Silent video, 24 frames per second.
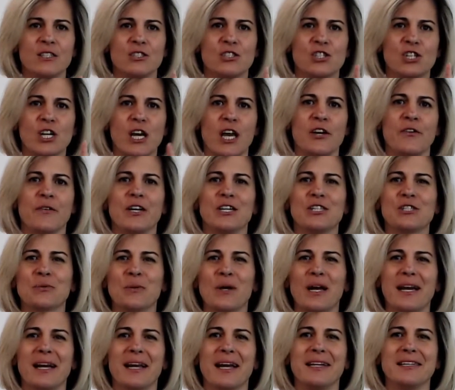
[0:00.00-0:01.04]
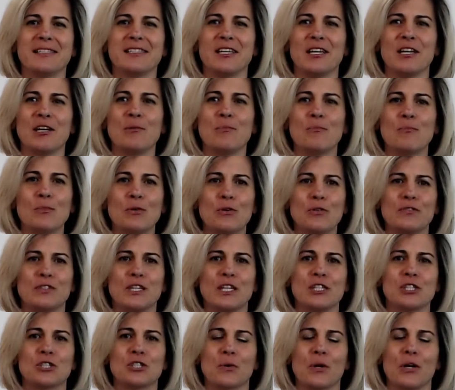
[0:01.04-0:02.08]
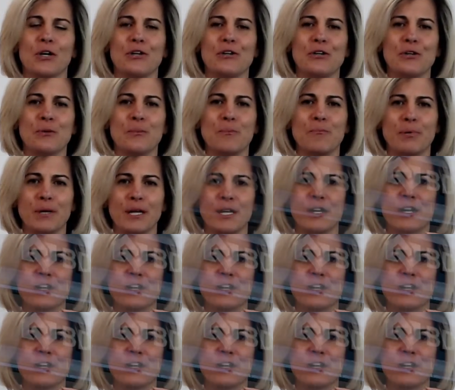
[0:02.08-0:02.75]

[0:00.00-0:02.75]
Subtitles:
January 2019, moved into our new Beat Our